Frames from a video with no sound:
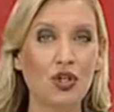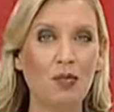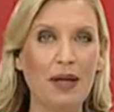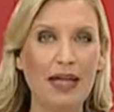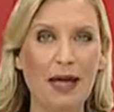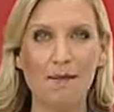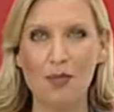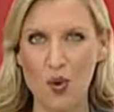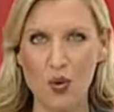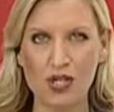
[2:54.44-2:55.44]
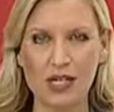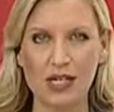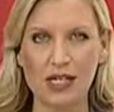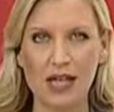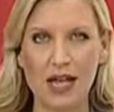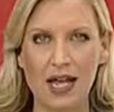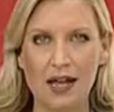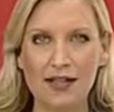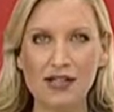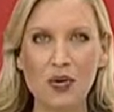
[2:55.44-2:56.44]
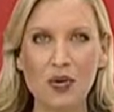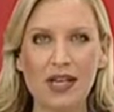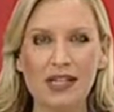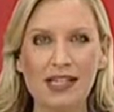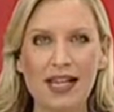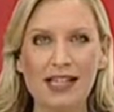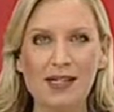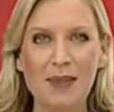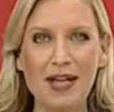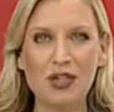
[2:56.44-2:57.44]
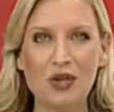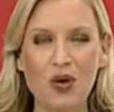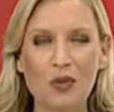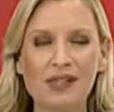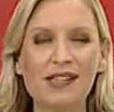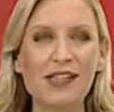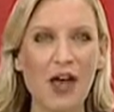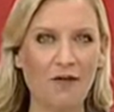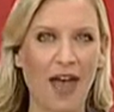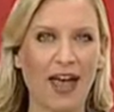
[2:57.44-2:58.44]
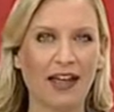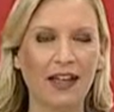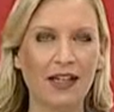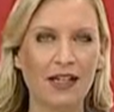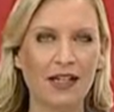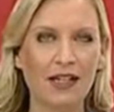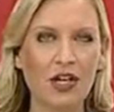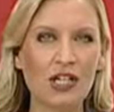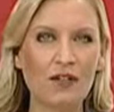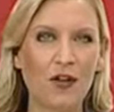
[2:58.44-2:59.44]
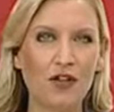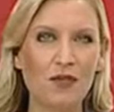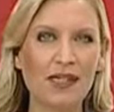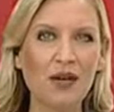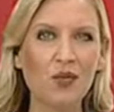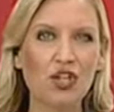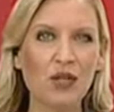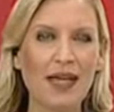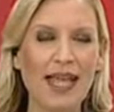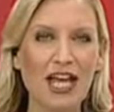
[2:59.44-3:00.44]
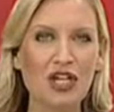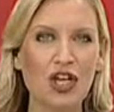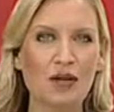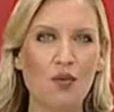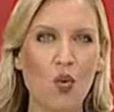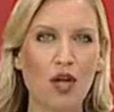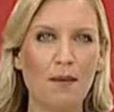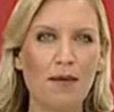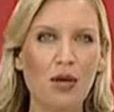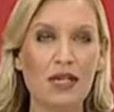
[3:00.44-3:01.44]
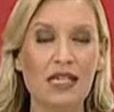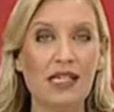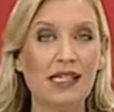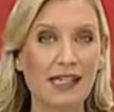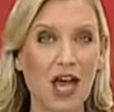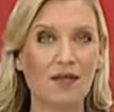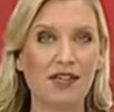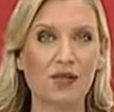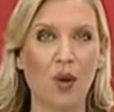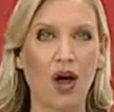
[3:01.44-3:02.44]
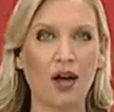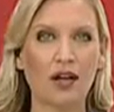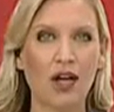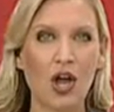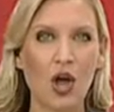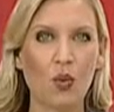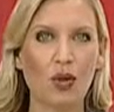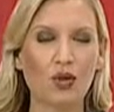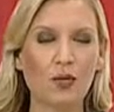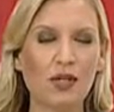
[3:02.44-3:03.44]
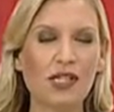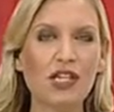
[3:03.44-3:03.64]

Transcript: to be important. That's according to the latest Bait.com survey. 95% want to engage in more community service work, while almost